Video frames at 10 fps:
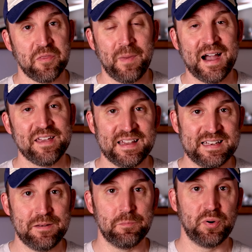mine, they
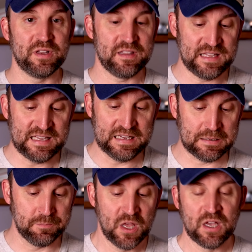didn't put
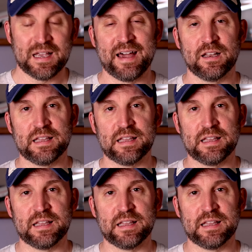the kind of